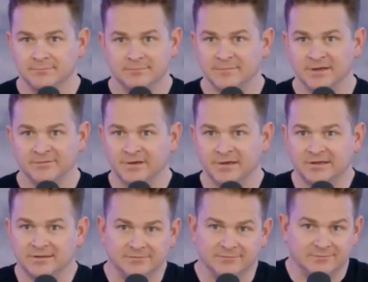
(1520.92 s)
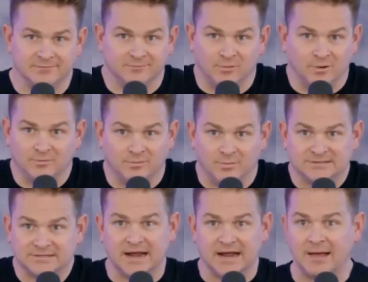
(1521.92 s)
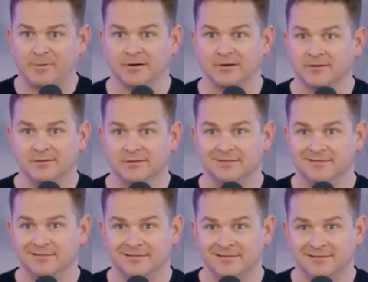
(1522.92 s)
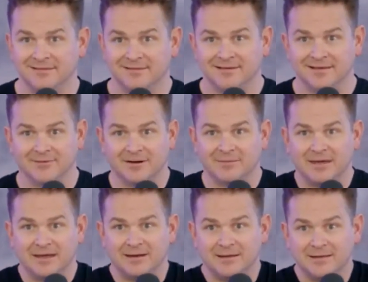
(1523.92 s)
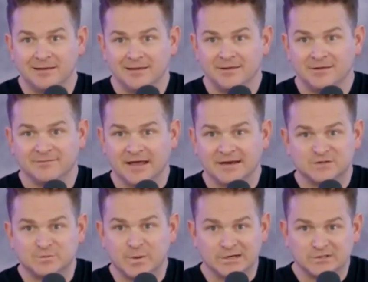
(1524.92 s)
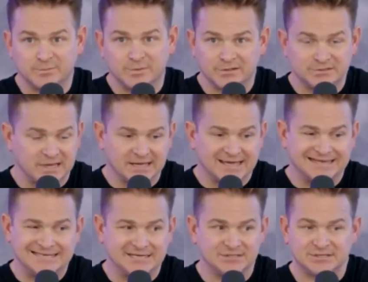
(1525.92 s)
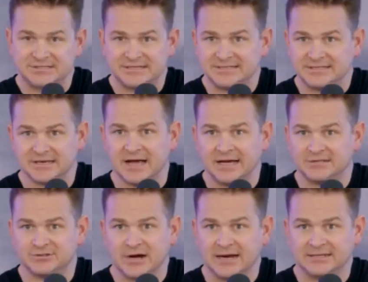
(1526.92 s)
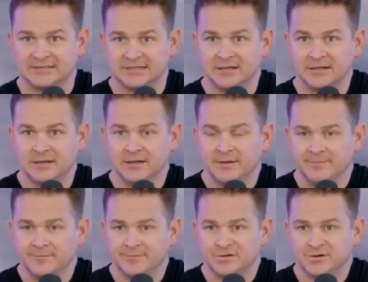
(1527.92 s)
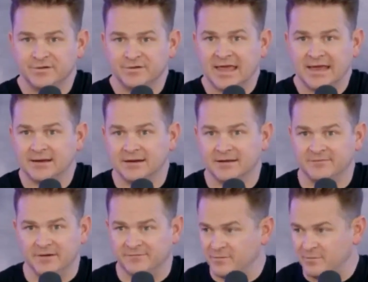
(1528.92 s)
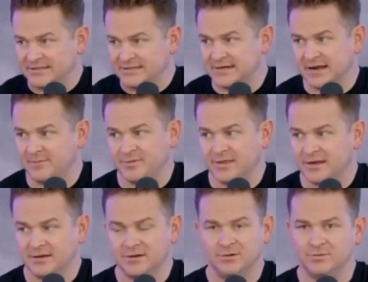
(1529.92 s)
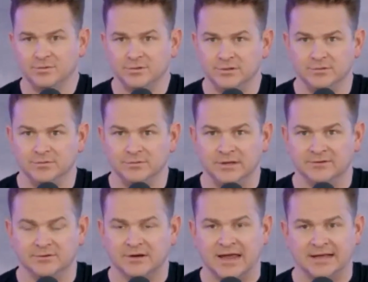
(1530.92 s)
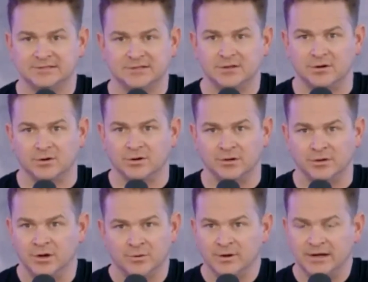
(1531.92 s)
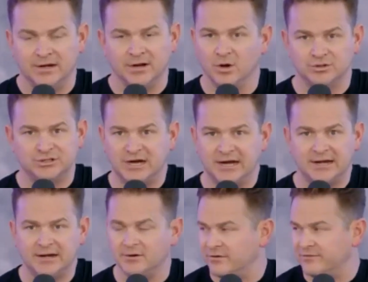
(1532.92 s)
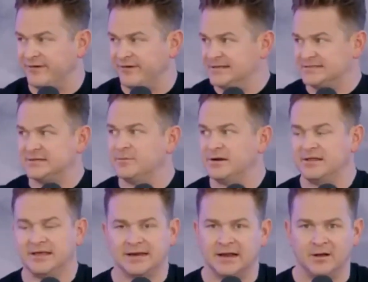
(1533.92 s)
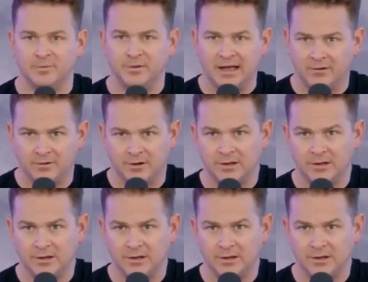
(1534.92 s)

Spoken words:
If you, what is going to happen? You know what I mean? You've got inspection periods, you got contingencies and contracts. So if you can't, if you mess it up, then you either cancel it or you renegotiate it or you find somebody that can help you out.